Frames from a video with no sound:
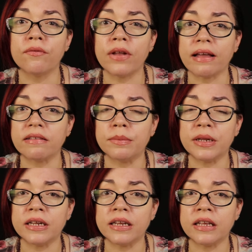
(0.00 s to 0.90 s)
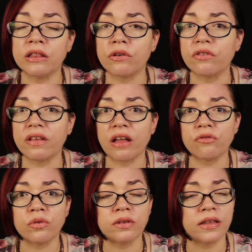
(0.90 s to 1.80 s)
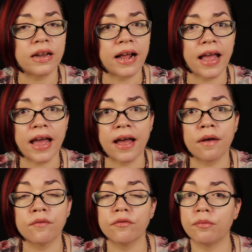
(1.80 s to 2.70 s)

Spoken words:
flexibility in their schedule that I have